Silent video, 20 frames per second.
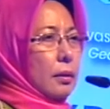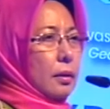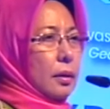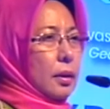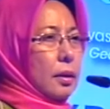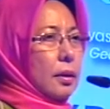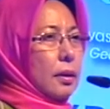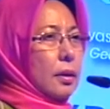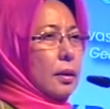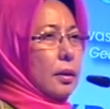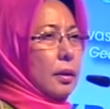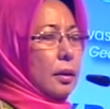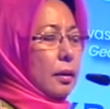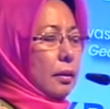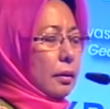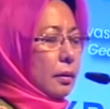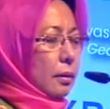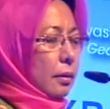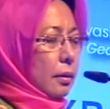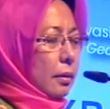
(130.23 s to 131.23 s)

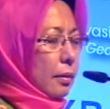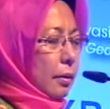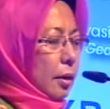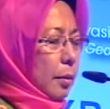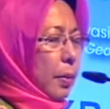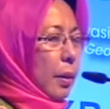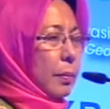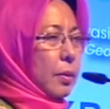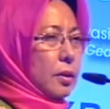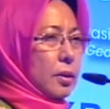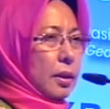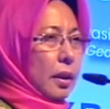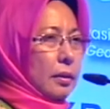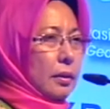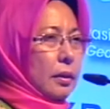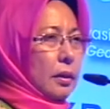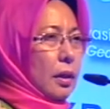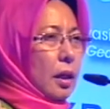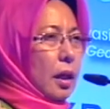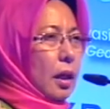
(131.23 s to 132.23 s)
in the public sector,